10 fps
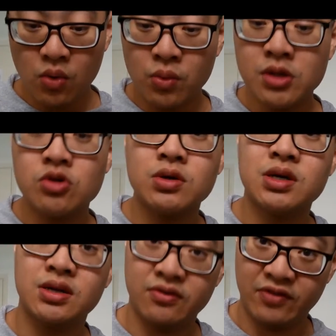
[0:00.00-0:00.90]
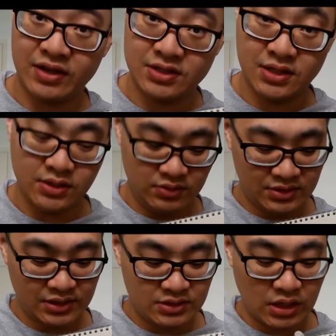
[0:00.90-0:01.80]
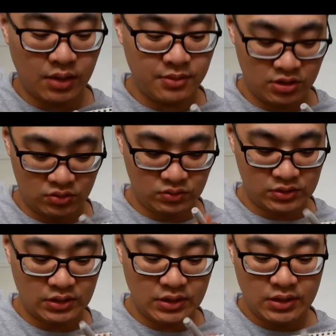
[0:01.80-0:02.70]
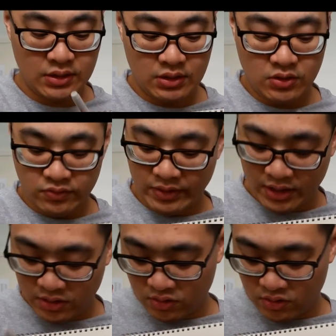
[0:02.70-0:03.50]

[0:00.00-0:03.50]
One joint can affect another. It's like dominoes, right?